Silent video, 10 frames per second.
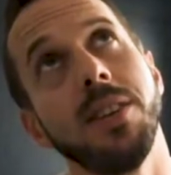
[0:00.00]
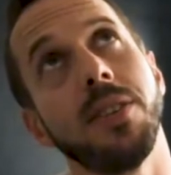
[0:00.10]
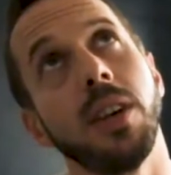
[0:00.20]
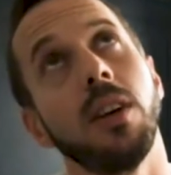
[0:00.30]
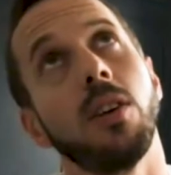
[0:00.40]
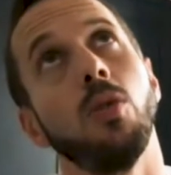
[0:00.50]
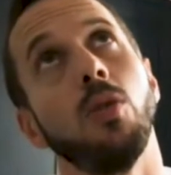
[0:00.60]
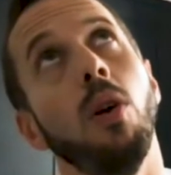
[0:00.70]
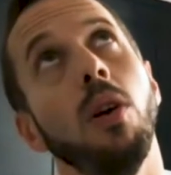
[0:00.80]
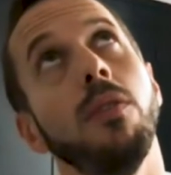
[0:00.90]
think
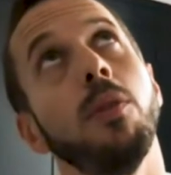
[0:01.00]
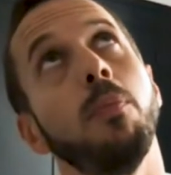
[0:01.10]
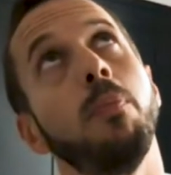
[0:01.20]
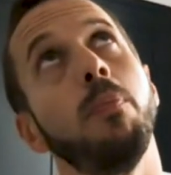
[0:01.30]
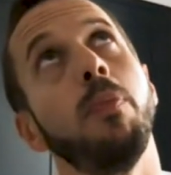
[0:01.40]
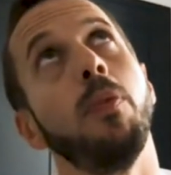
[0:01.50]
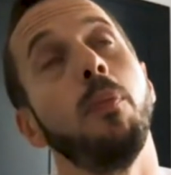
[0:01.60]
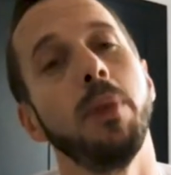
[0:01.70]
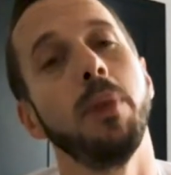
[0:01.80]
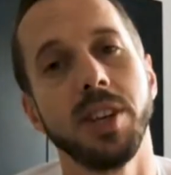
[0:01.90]
one of the
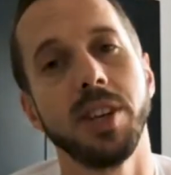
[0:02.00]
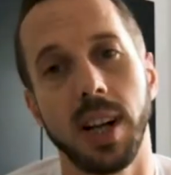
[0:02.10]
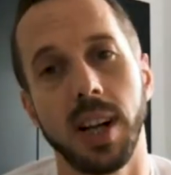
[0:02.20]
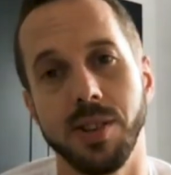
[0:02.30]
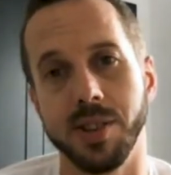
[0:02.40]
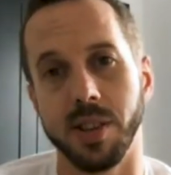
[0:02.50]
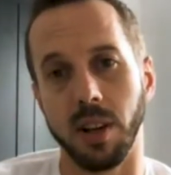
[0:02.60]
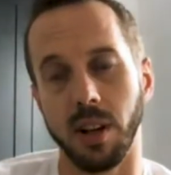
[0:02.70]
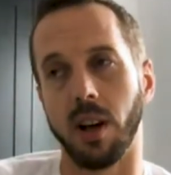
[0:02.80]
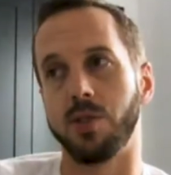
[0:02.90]
biggest challenges
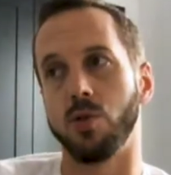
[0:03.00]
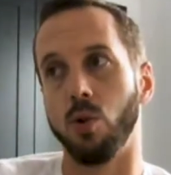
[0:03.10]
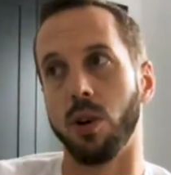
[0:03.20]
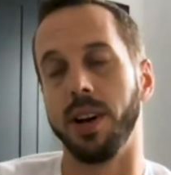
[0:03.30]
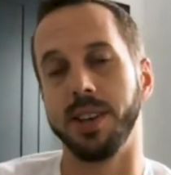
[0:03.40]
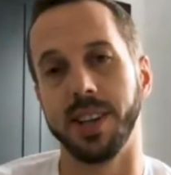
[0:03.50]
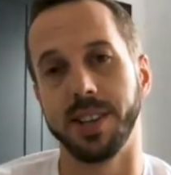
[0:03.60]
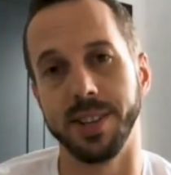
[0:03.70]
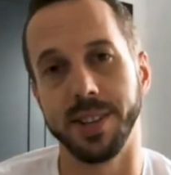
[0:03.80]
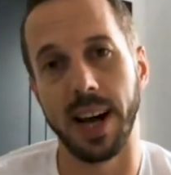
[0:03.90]
that large
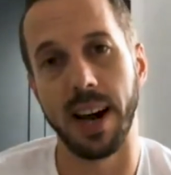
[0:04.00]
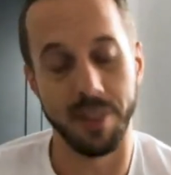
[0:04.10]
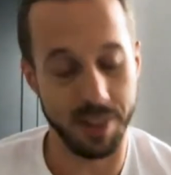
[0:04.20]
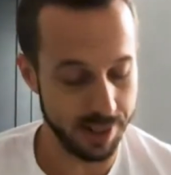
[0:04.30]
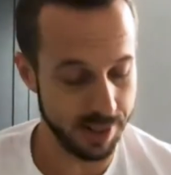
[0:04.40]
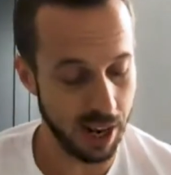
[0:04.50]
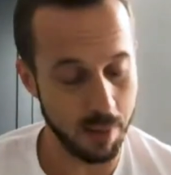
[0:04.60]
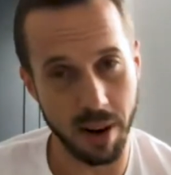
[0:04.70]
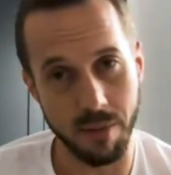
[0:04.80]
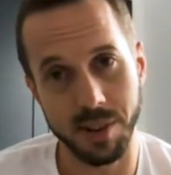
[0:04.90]
organizations have, and it's the
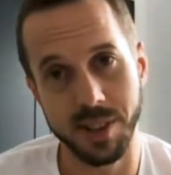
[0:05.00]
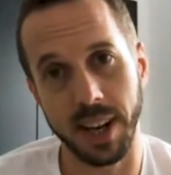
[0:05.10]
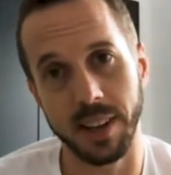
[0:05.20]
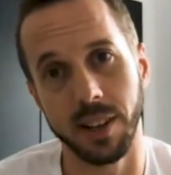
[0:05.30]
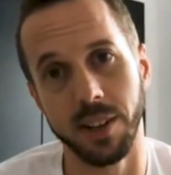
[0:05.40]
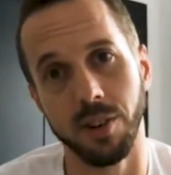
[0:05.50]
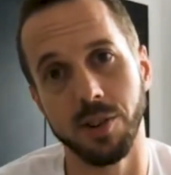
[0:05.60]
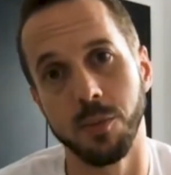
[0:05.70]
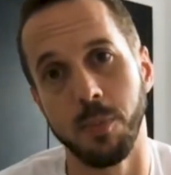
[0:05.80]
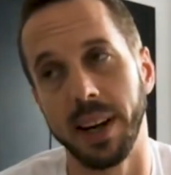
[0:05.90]
same in every sector, not
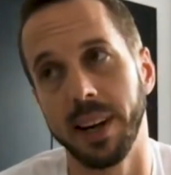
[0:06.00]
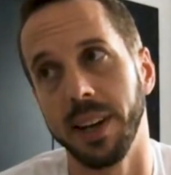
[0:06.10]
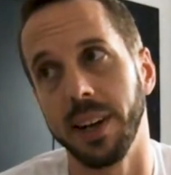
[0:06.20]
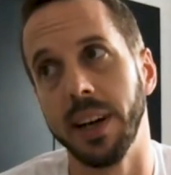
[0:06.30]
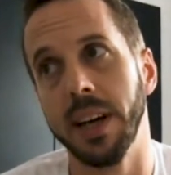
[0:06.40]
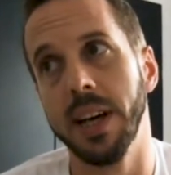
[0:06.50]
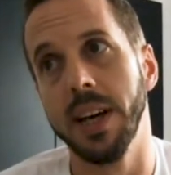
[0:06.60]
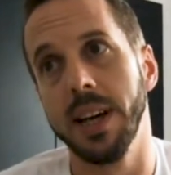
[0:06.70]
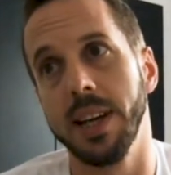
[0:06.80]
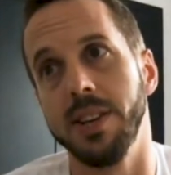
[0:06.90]
just banking,
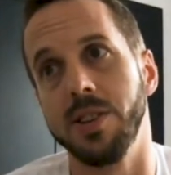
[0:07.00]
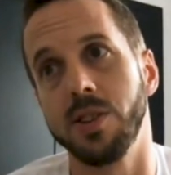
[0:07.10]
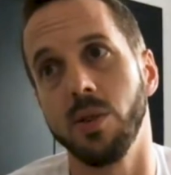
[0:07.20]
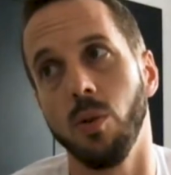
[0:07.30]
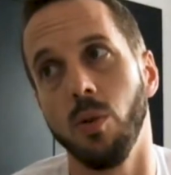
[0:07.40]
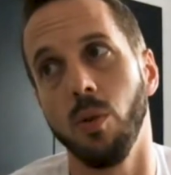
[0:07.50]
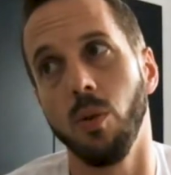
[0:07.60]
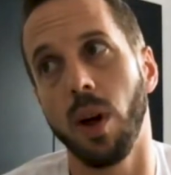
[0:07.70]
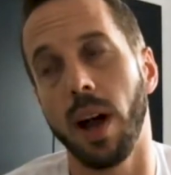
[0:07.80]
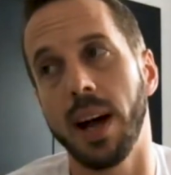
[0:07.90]
is
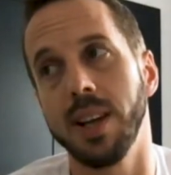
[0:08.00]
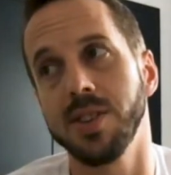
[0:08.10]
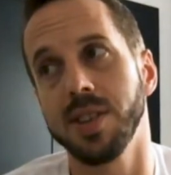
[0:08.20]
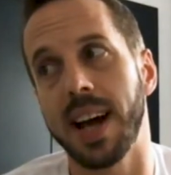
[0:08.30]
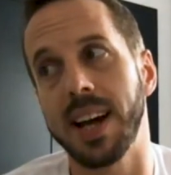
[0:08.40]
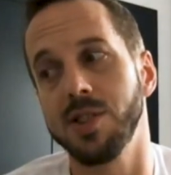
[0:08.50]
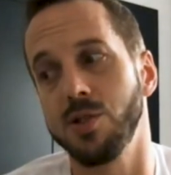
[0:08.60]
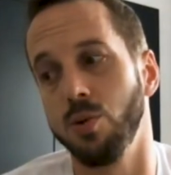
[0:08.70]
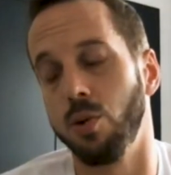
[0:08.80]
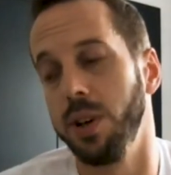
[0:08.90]
as
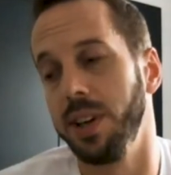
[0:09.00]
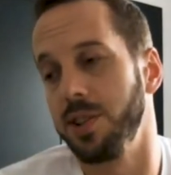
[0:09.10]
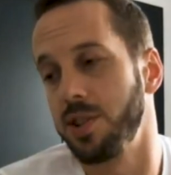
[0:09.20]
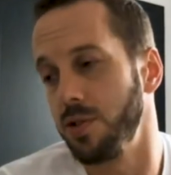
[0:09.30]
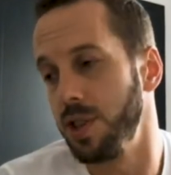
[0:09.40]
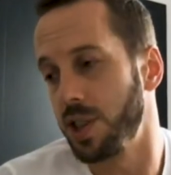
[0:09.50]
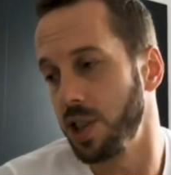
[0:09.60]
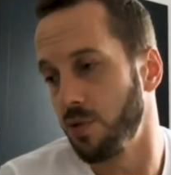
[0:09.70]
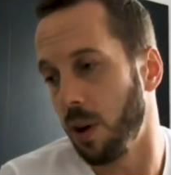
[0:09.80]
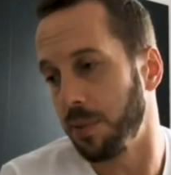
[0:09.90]
your industry is
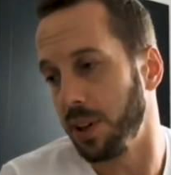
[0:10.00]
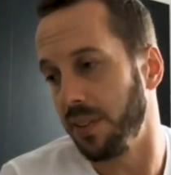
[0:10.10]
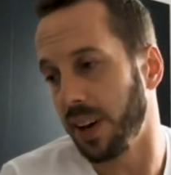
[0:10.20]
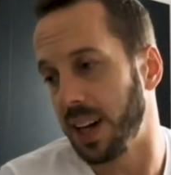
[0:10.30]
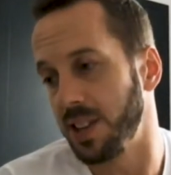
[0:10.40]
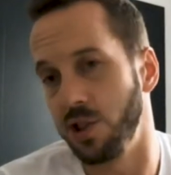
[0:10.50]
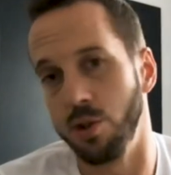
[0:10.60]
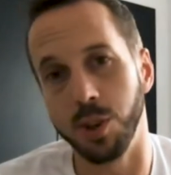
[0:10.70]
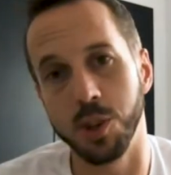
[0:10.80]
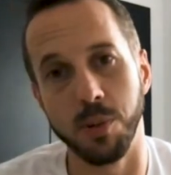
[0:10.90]
disruptive, as
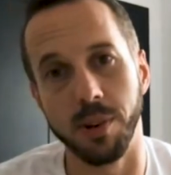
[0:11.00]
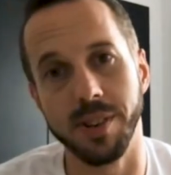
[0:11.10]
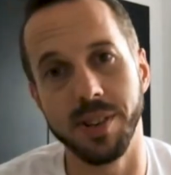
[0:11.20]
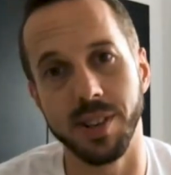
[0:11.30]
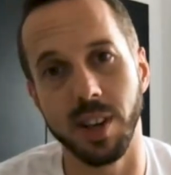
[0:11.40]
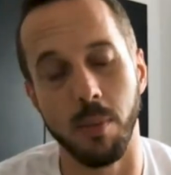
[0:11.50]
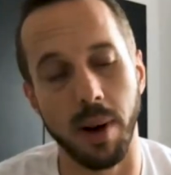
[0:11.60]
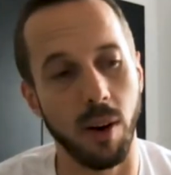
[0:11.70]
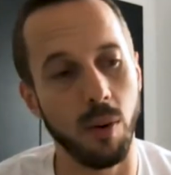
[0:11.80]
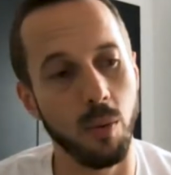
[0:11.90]
new experiences come
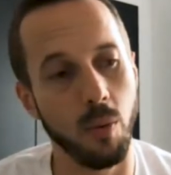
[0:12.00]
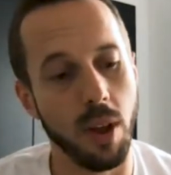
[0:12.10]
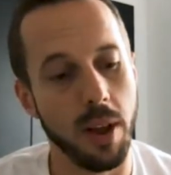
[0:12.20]
out,